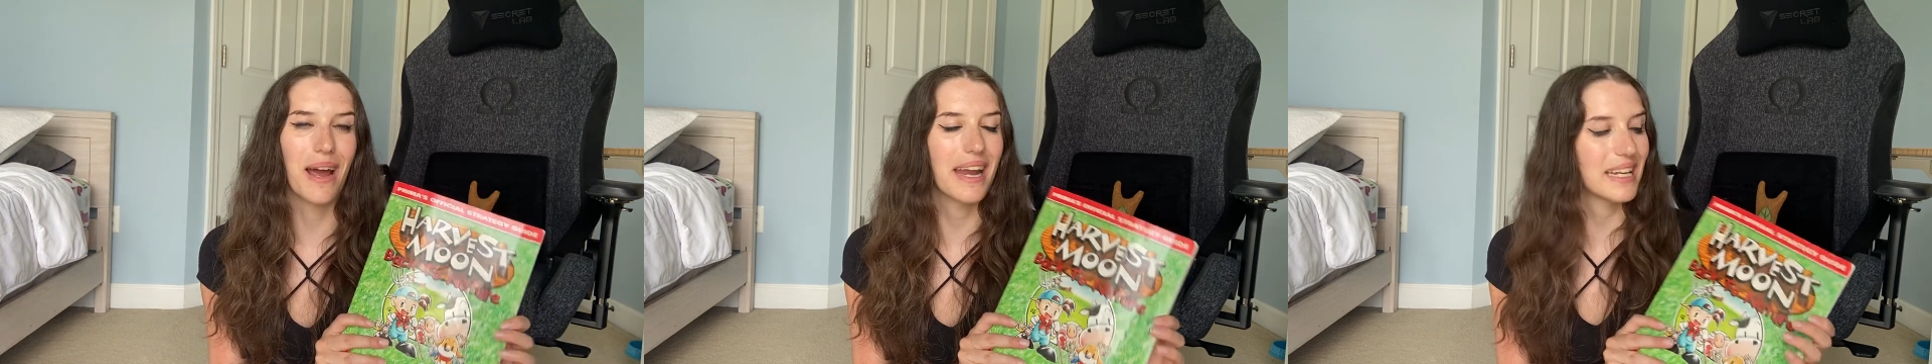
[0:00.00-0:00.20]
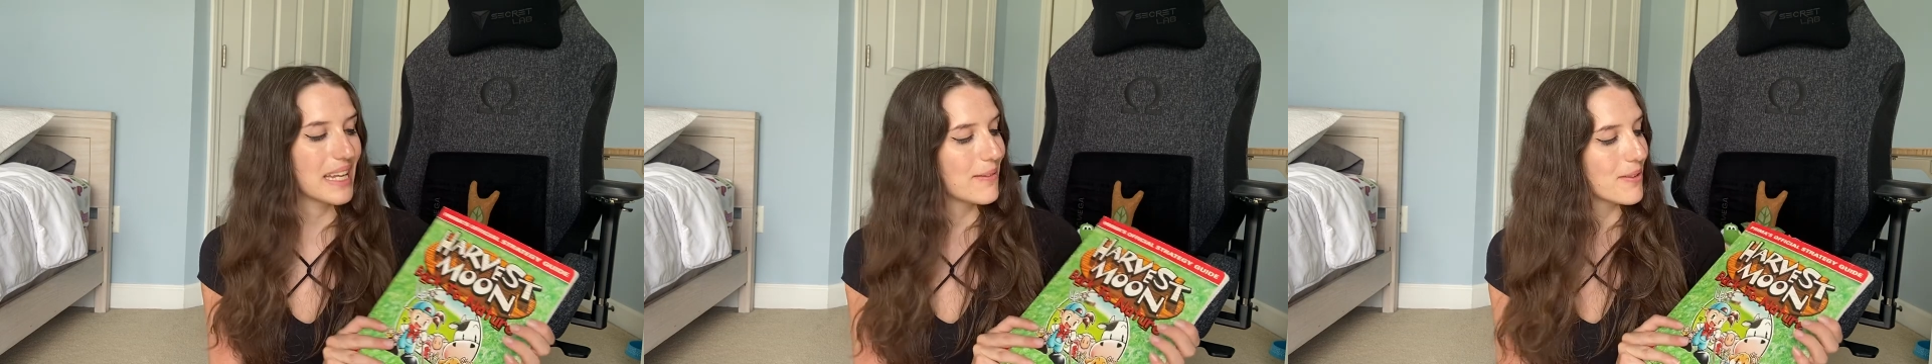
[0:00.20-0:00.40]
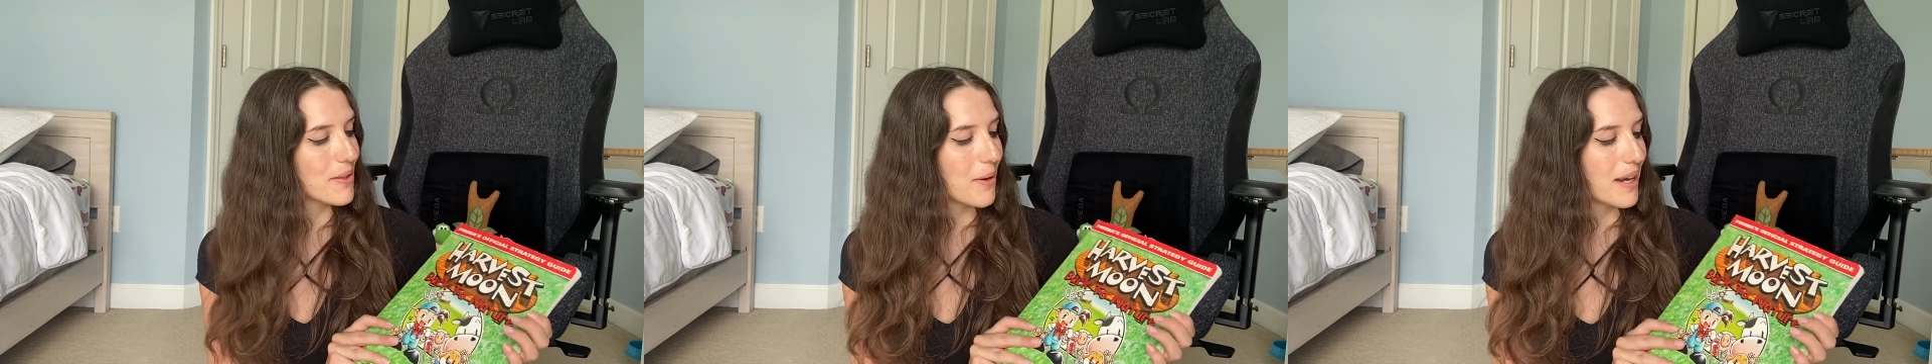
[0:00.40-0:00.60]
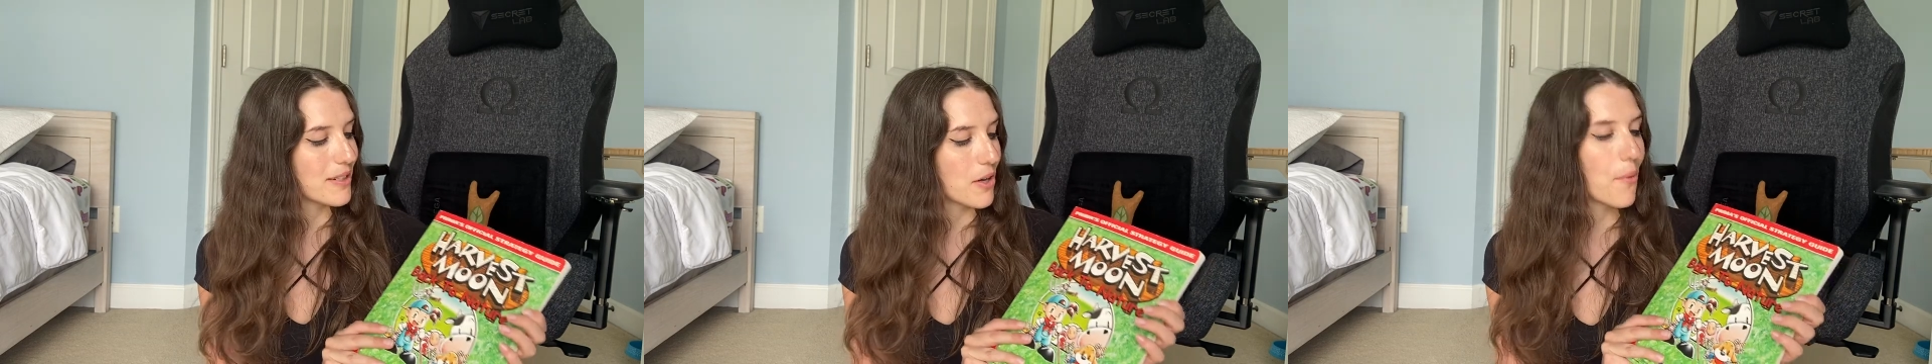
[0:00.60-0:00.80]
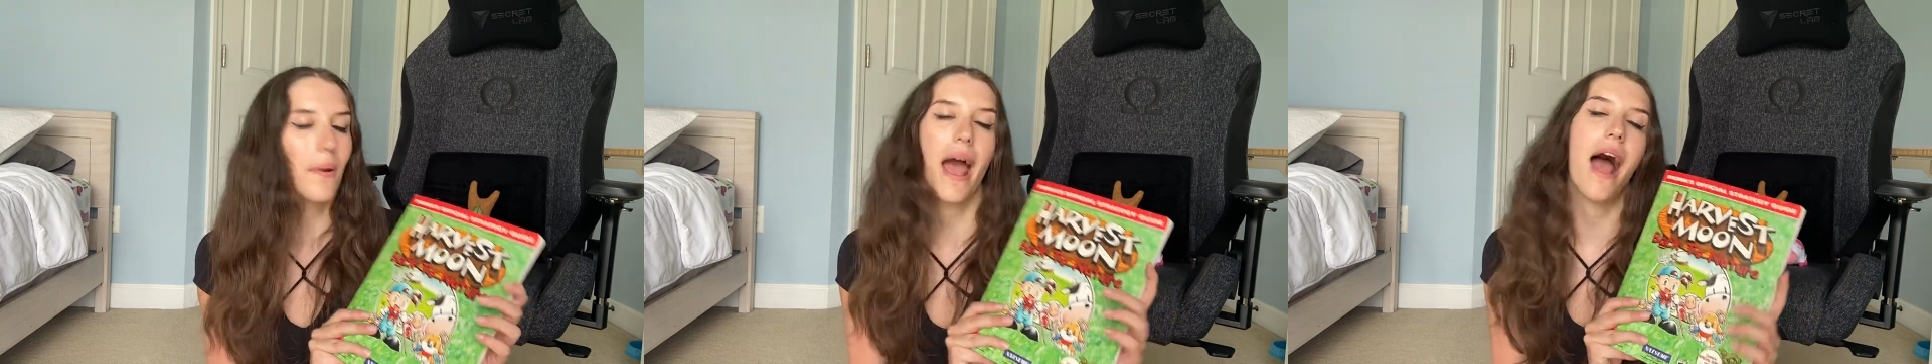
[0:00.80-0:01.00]
And even though I
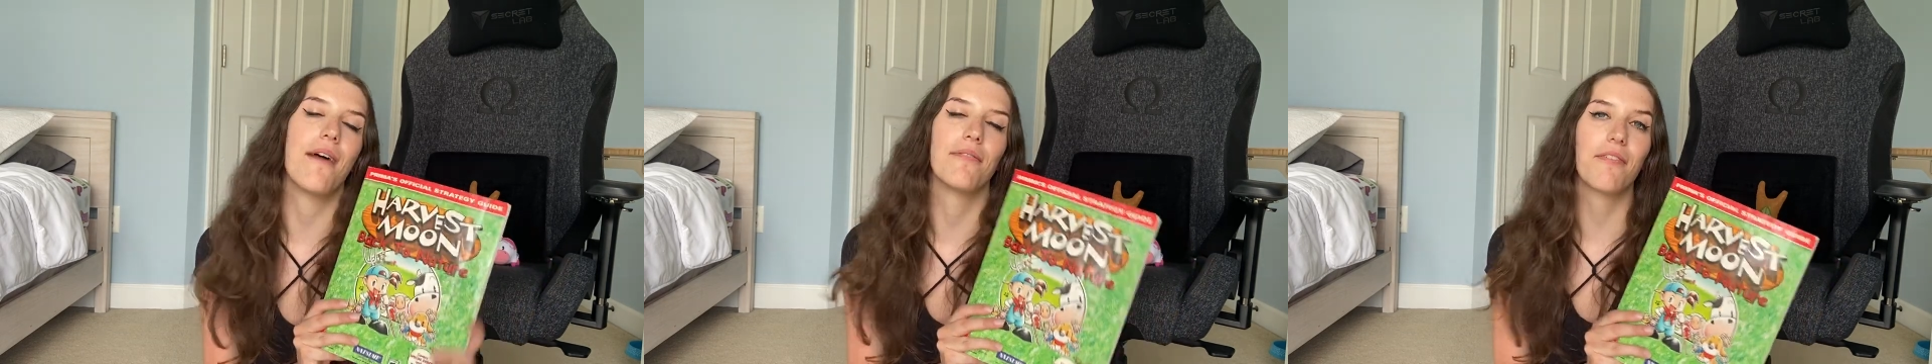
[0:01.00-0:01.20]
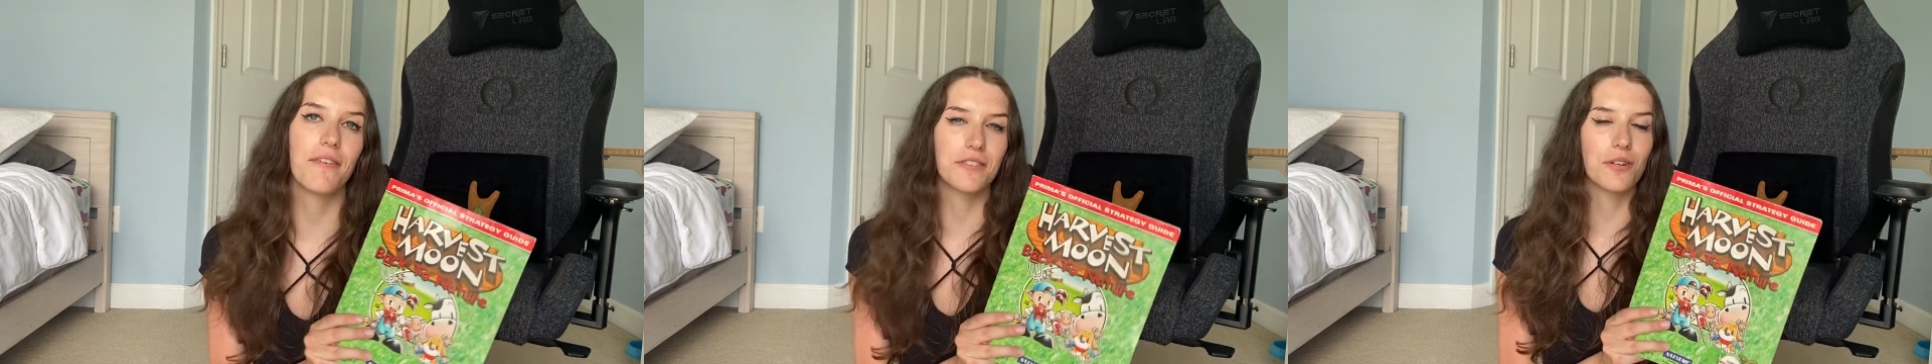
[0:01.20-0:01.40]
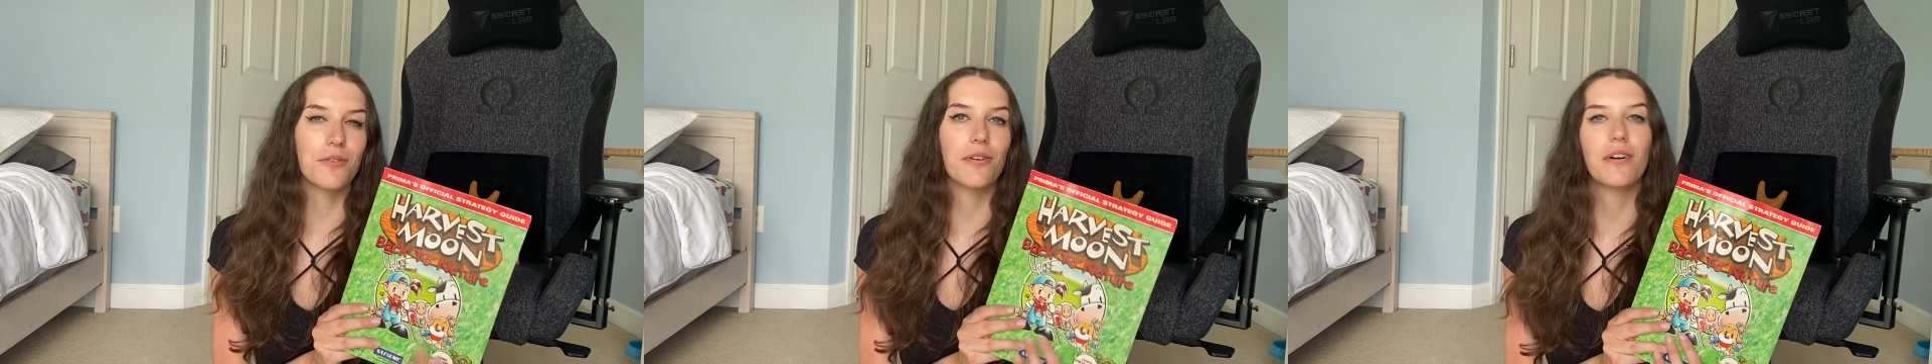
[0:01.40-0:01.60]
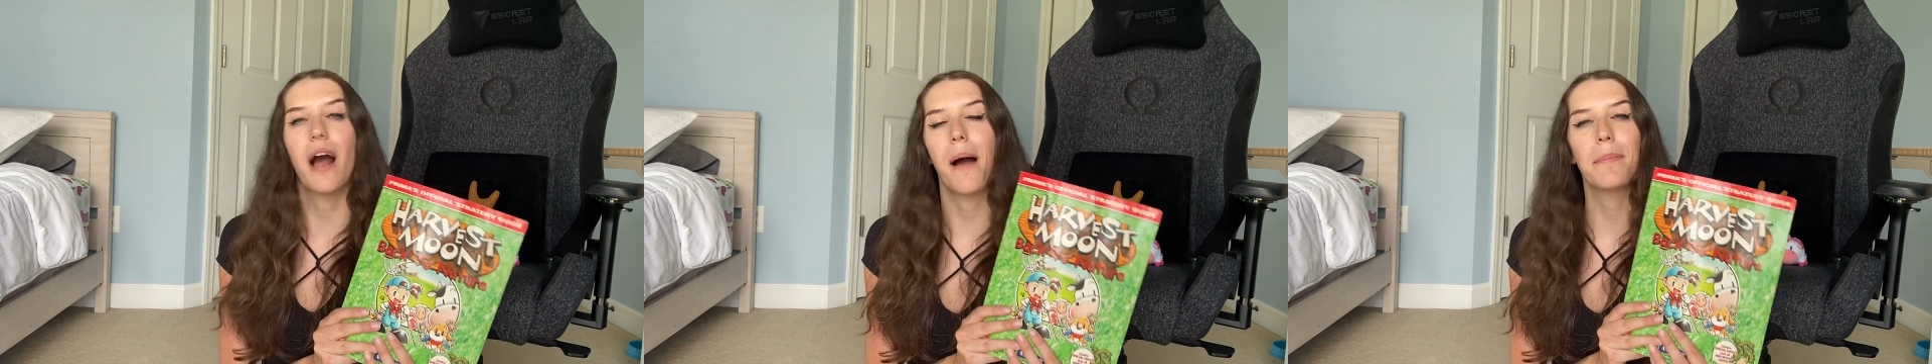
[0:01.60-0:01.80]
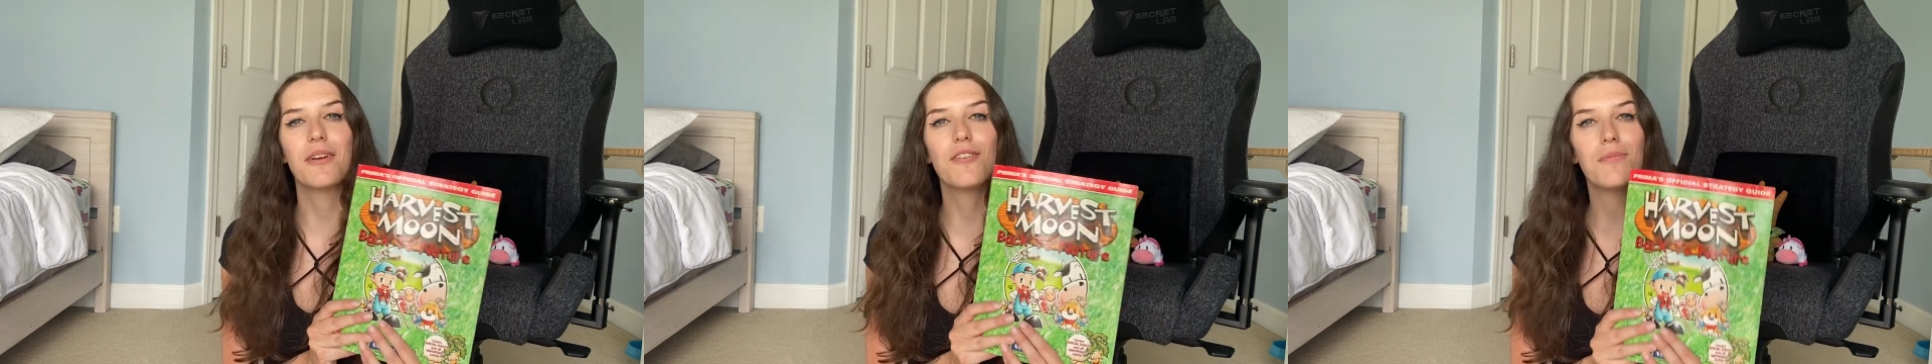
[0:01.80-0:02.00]
don't have a physical
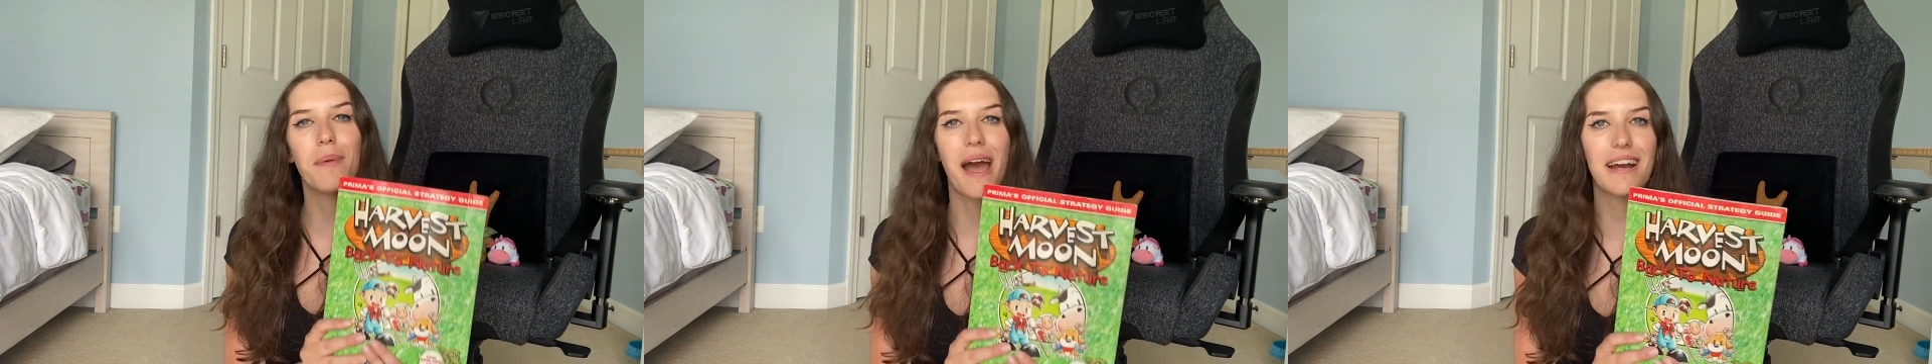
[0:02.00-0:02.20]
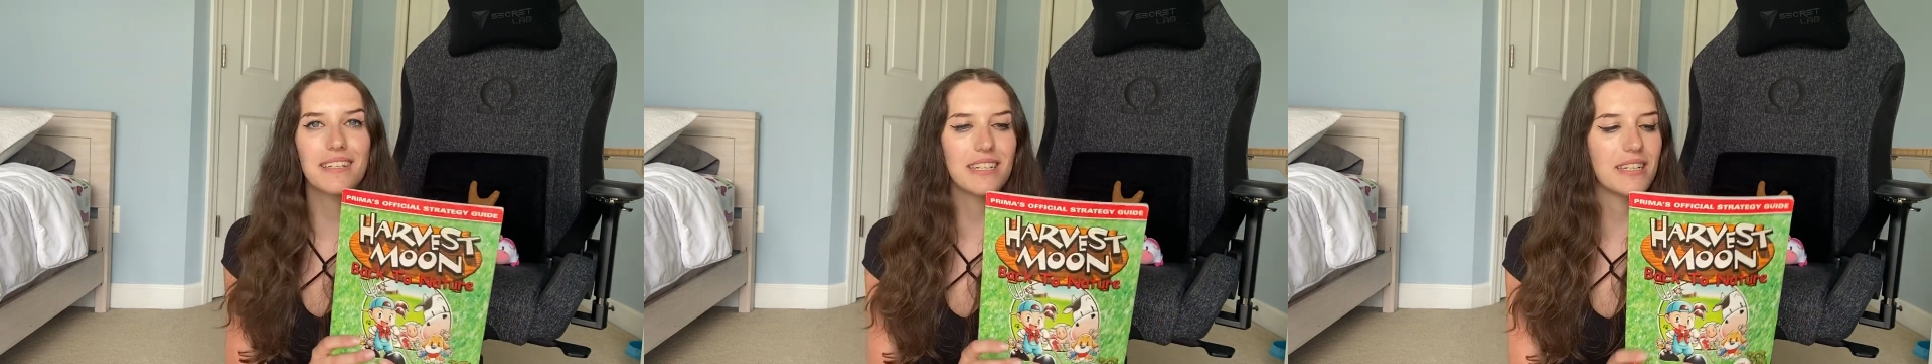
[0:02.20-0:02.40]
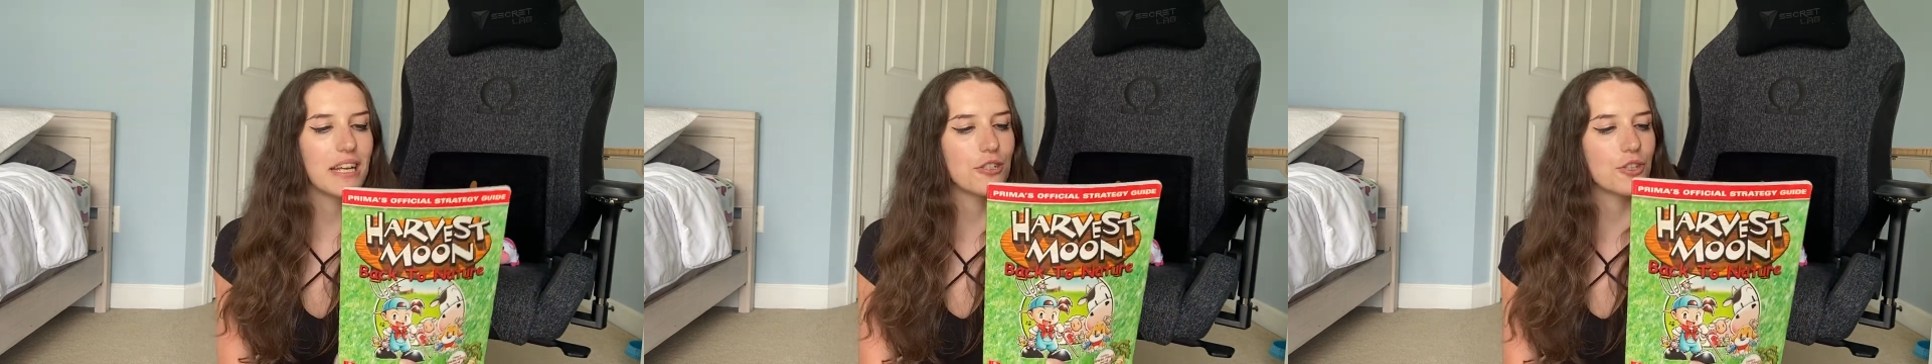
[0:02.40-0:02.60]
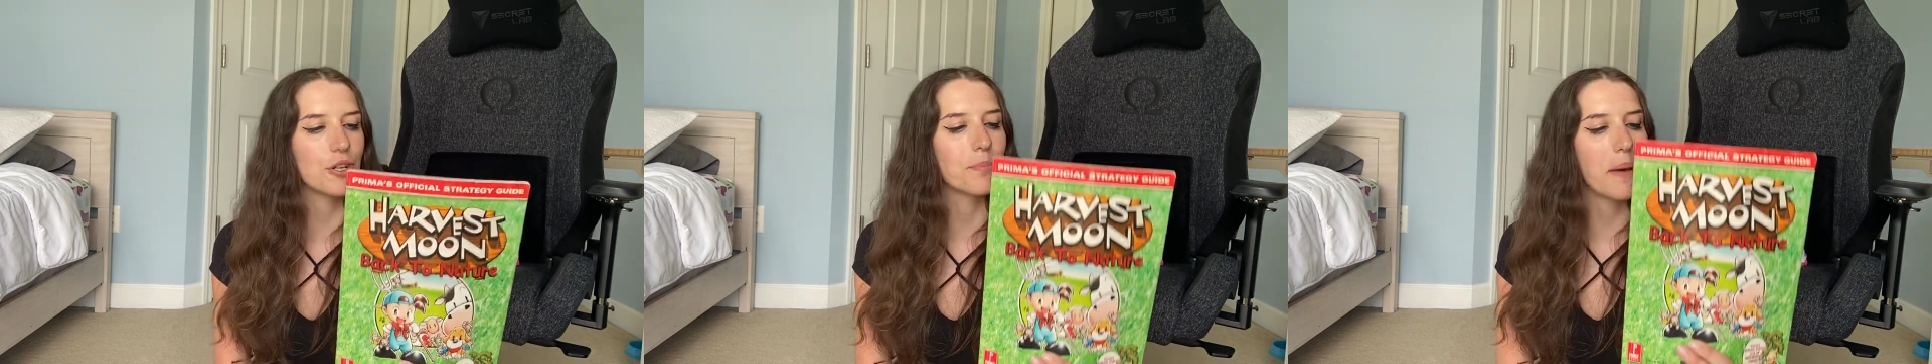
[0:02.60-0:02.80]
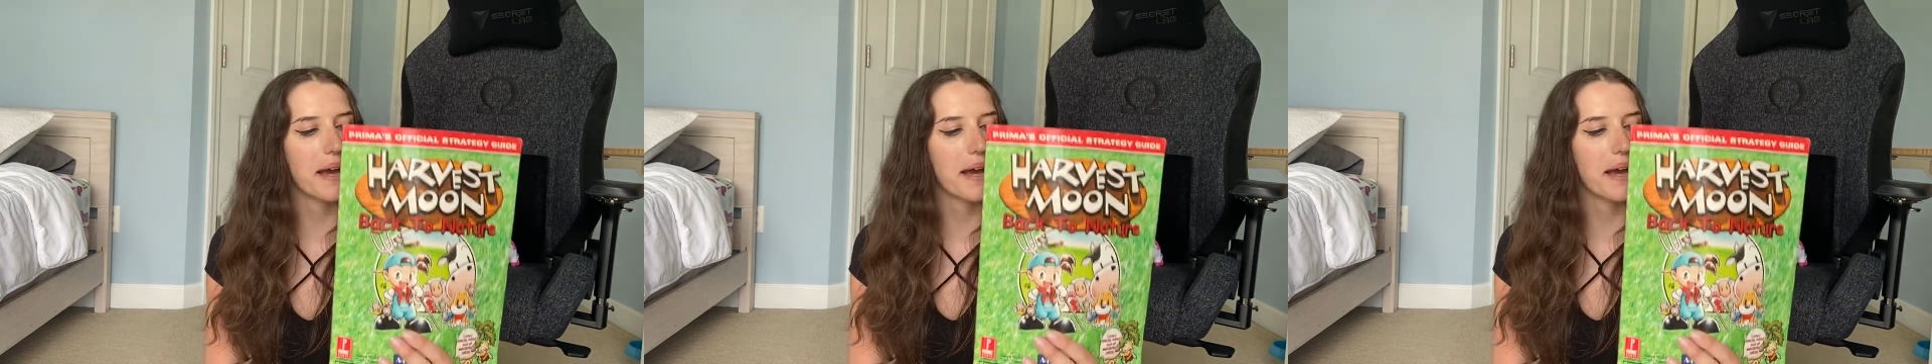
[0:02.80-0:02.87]
copy of Back to Nature,